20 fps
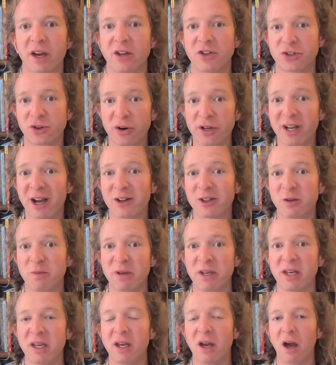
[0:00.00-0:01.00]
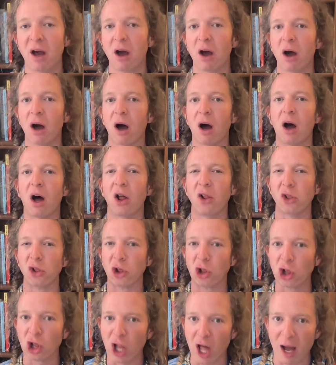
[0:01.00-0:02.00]
It's turning out to be a
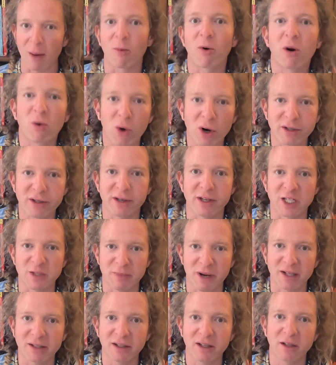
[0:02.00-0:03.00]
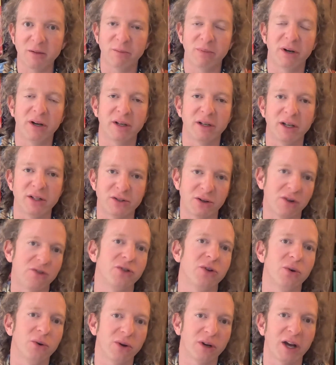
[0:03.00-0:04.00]
lot more work than expected, but it's
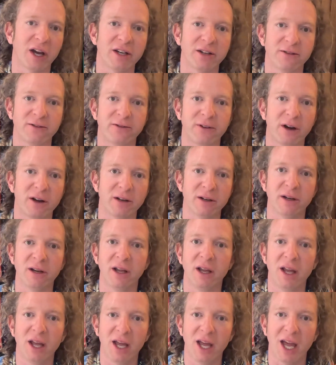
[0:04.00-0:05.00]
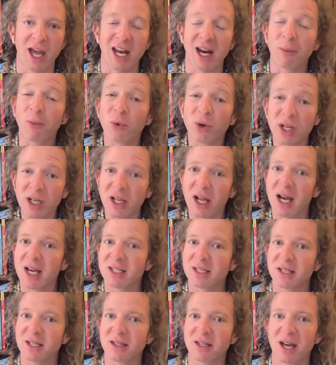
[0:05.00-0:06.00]
also kind of fun. And I'm
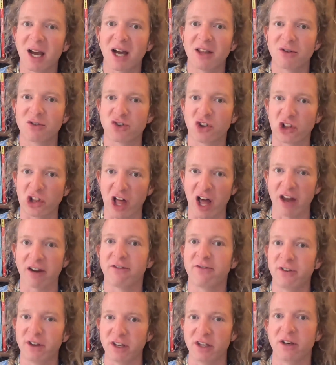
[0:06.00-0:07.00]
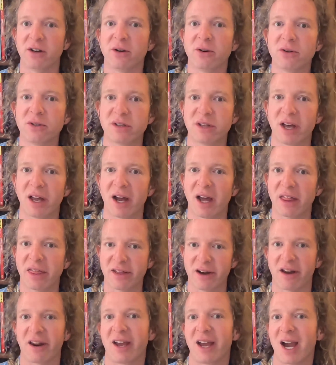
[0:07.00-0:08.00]
realizing that there's a lot of videos that I
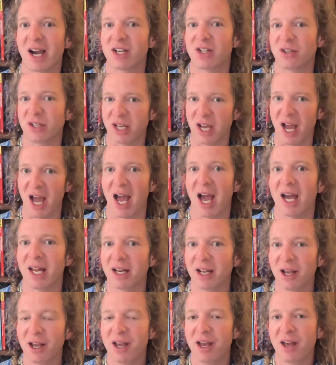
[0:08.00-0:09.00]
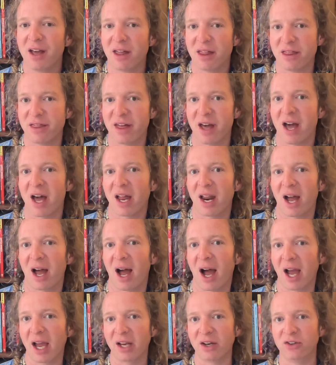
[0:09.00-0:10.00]
thought I actually had that
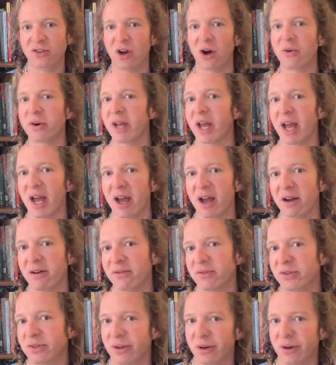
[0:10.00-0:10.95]
I don't have.